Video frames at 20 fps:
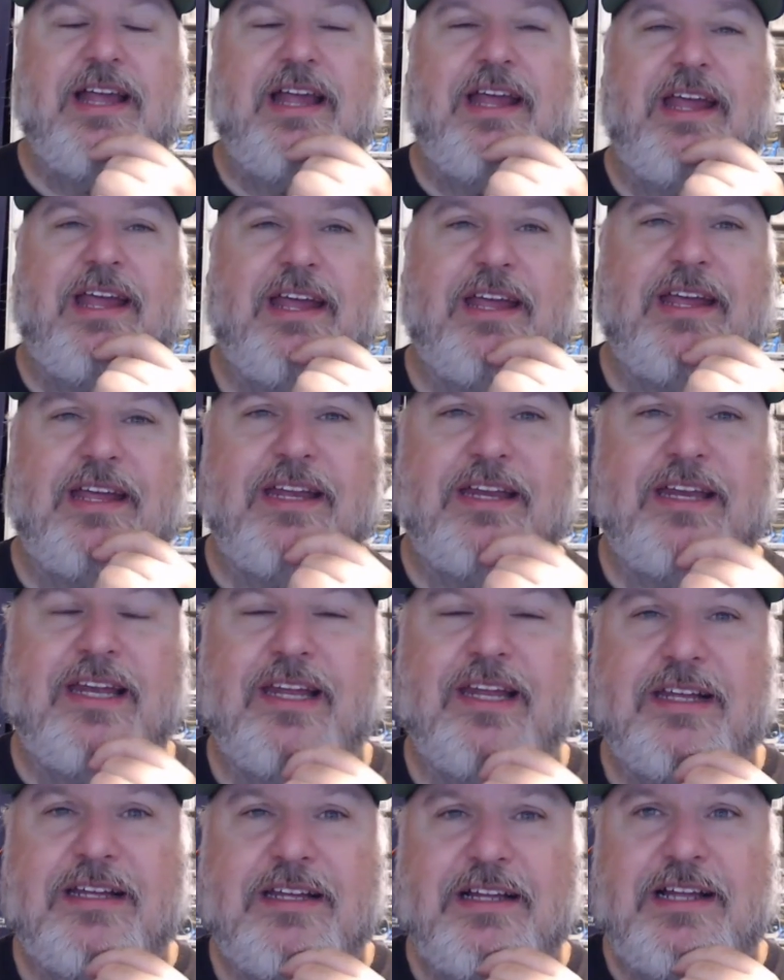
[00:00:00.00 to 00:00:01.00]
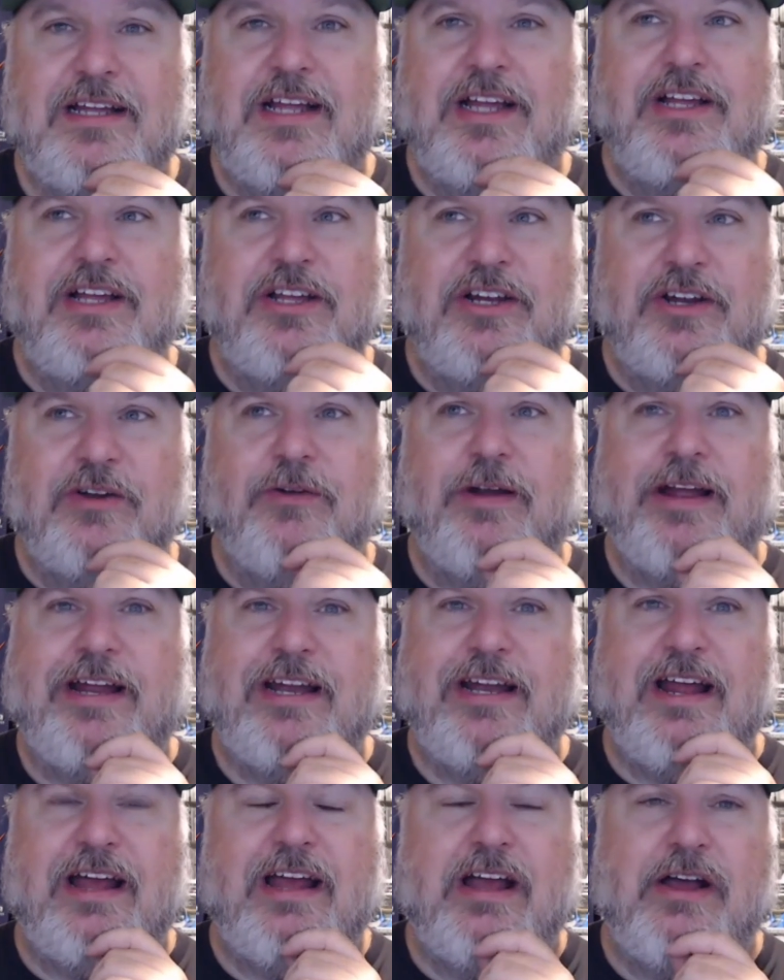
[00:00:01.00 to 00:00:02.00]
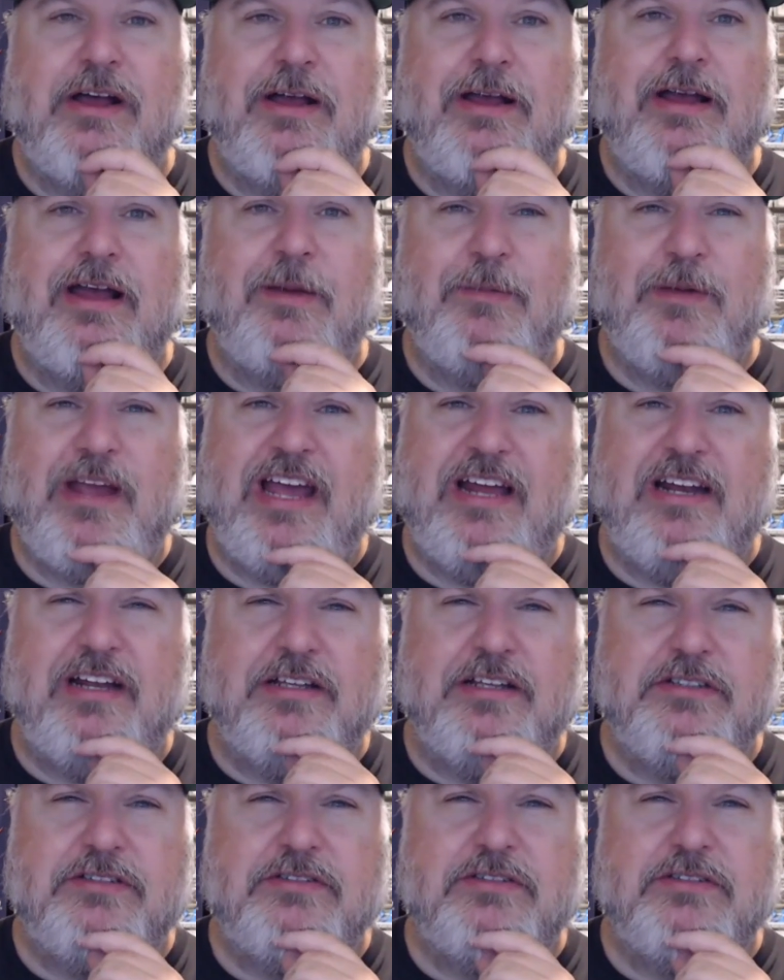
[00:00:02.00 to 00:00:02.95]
And, you know, right now I'm kind of